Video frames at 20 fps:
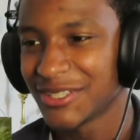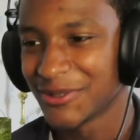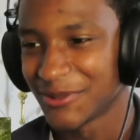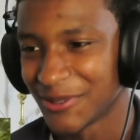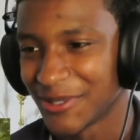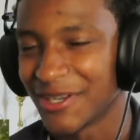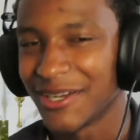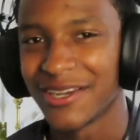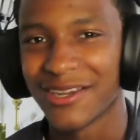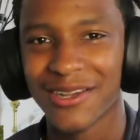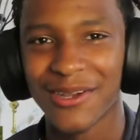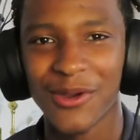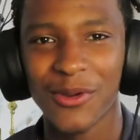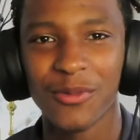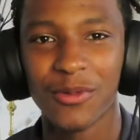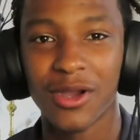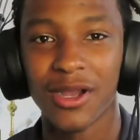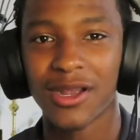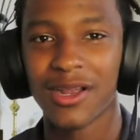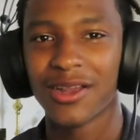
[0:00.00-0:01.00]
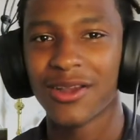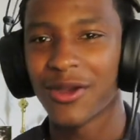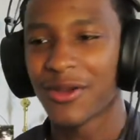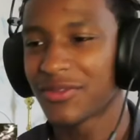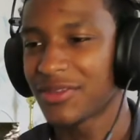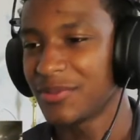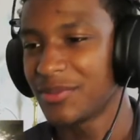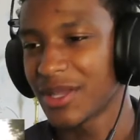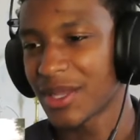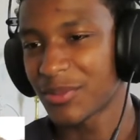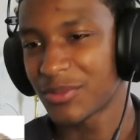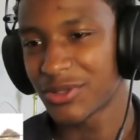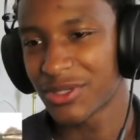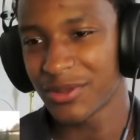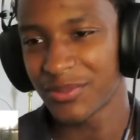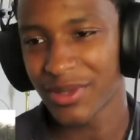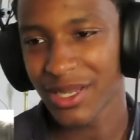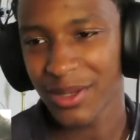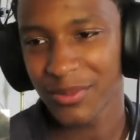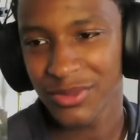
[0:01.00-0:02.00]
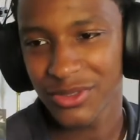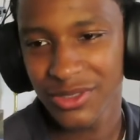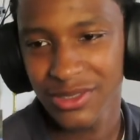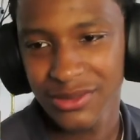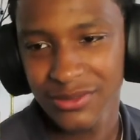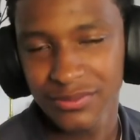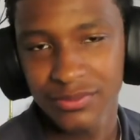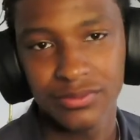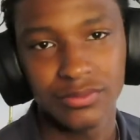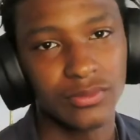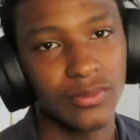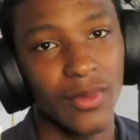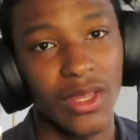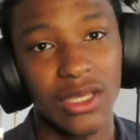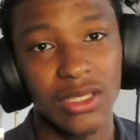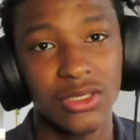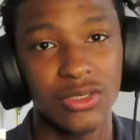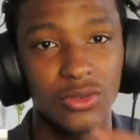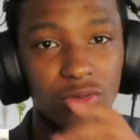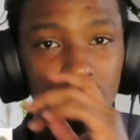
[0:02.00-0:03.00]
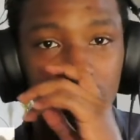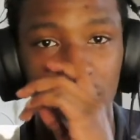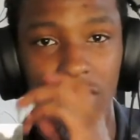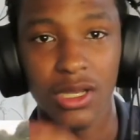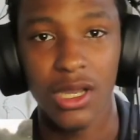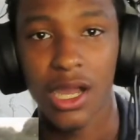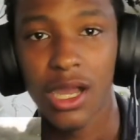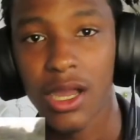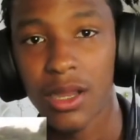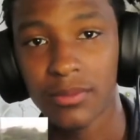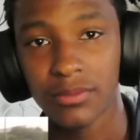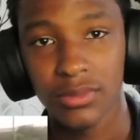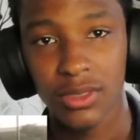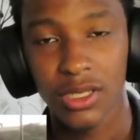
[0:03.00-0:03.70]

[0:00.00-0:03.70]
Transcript: one. Alright, alright. Off the backboard, backboard. One. That's cool. Calm,